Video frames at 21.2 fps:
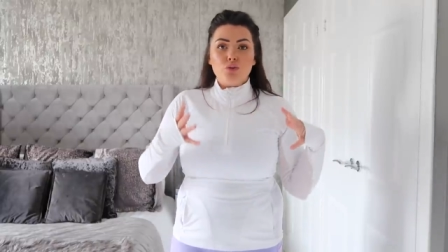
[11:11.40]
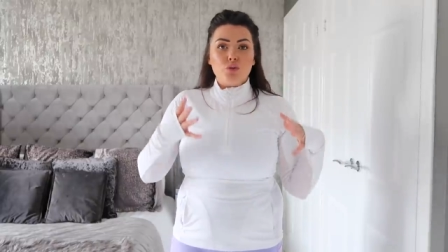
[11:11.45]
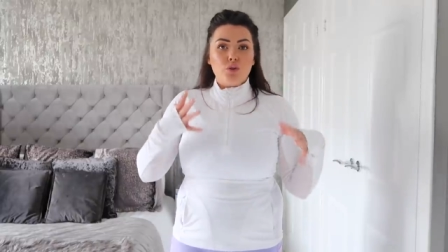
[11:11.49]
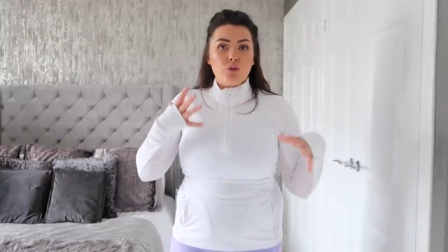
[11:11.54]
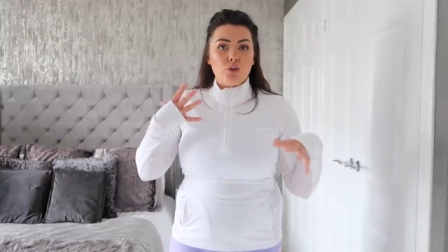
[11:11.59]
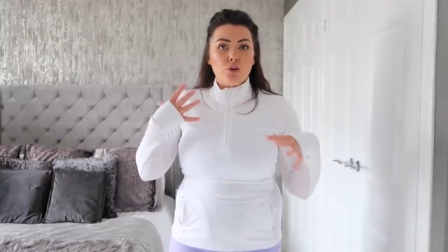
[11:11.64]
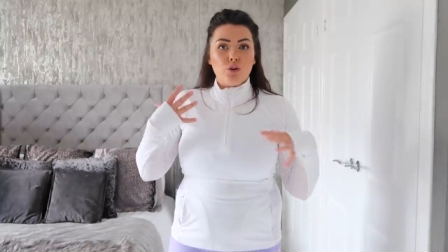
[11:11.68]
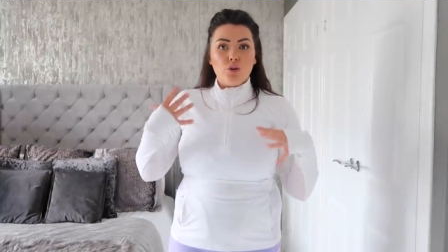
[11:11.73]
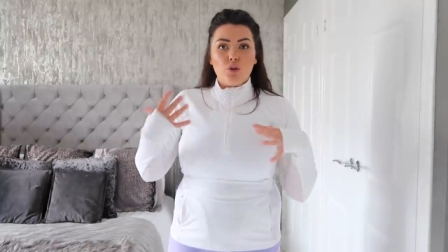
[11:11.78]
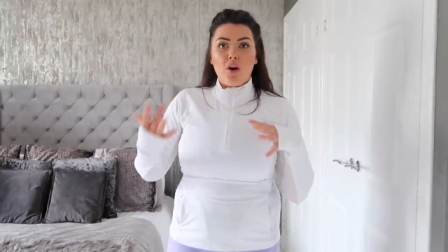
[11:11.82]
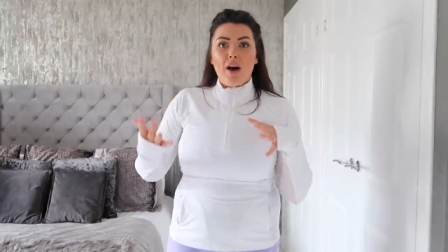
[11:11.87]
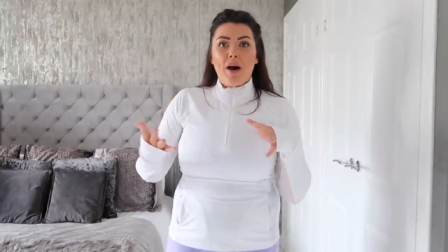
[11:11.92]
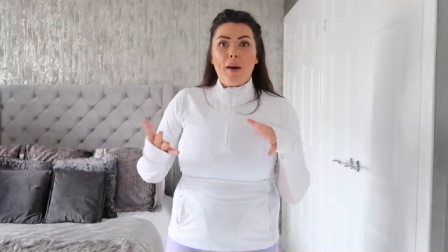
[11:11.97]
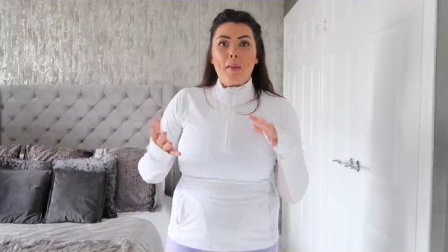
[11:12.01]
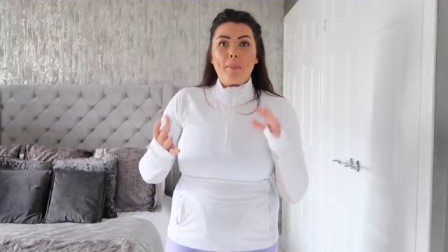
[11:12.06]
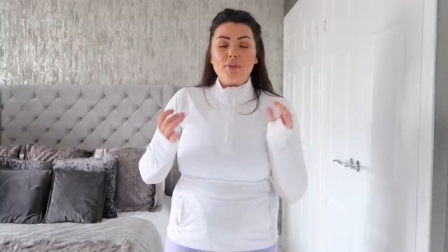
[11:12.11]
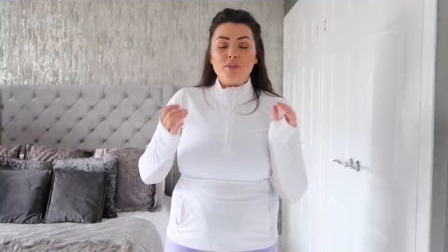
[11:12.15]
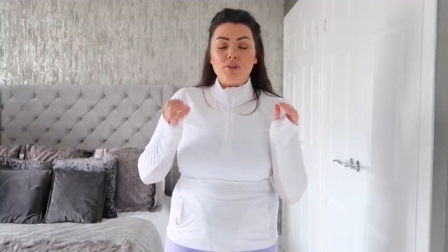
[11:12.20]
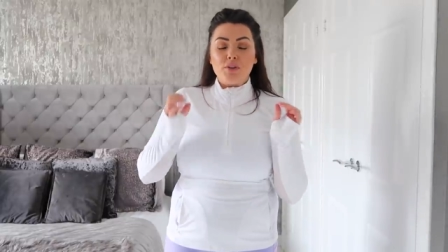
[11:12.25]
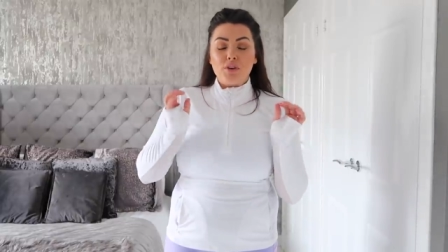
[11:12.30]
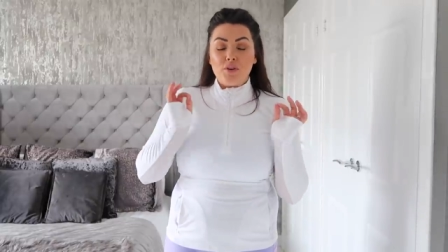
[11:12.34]
so that you're not
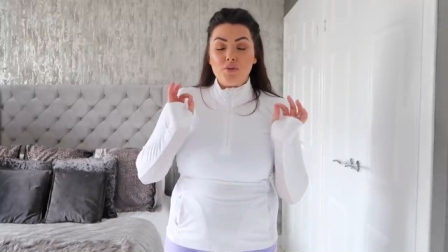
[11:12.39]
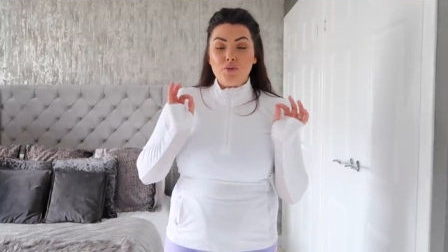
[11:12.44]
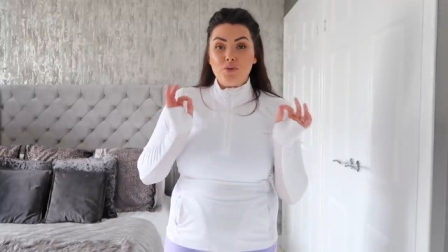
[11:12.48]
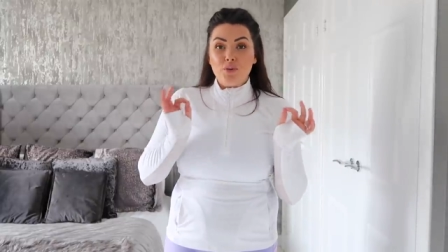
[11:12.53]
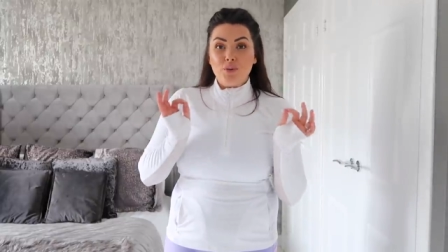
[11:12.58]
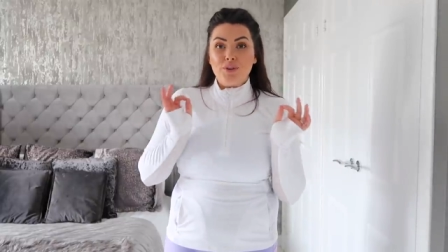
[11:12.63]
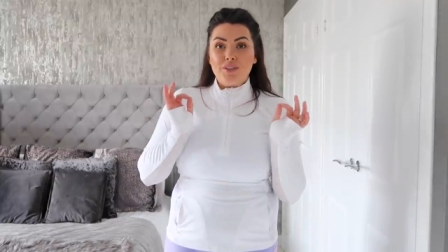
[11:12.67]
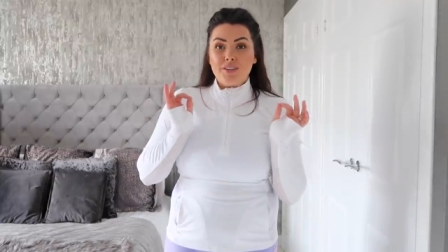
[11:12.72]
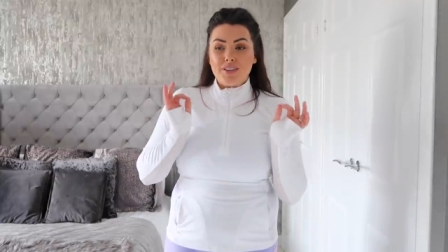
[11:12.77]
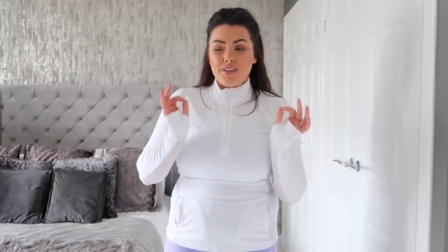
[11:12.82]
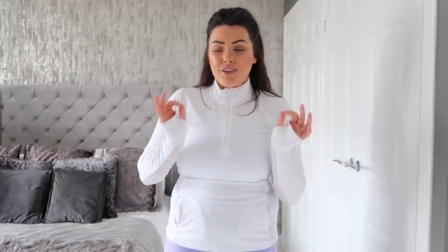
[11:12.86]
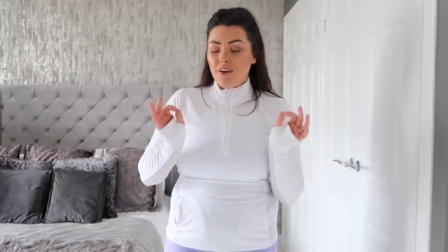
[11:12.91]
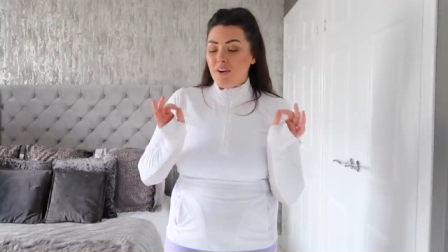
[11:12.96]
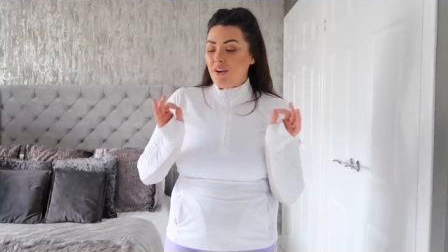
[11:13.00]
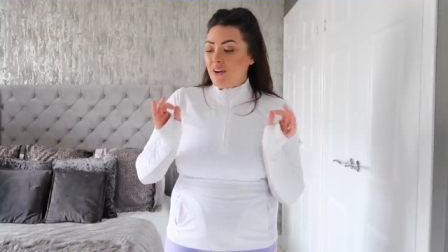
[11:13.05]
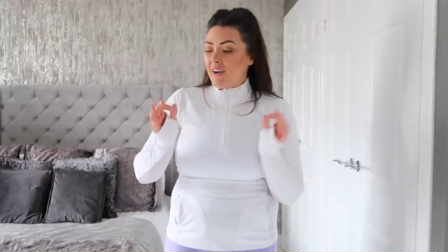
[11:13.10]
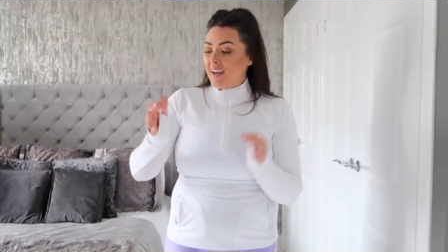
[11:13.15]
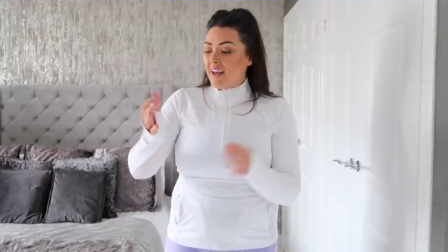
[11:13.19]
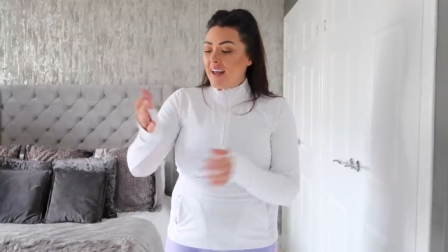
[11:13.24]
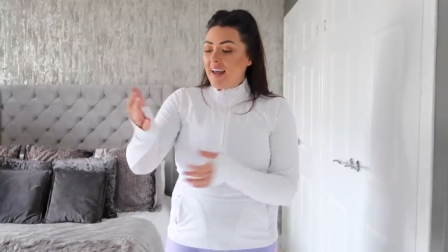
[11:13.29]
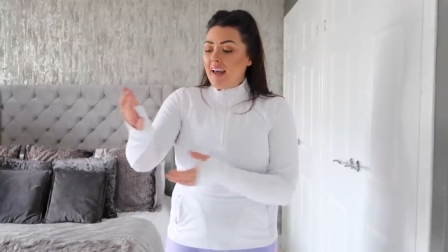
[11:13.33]
absolutely roasting
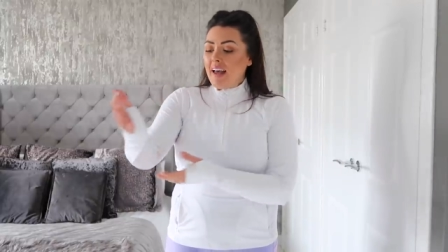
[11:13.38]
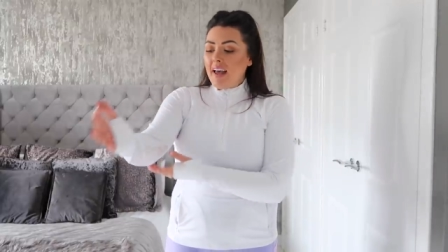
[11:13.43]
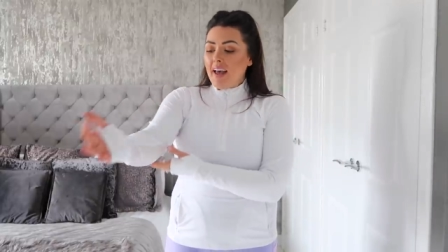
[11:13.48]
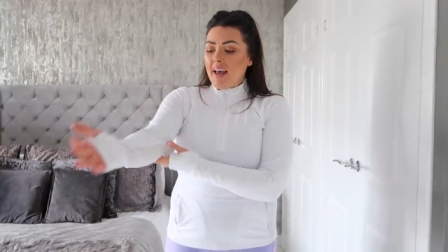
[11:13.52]
hot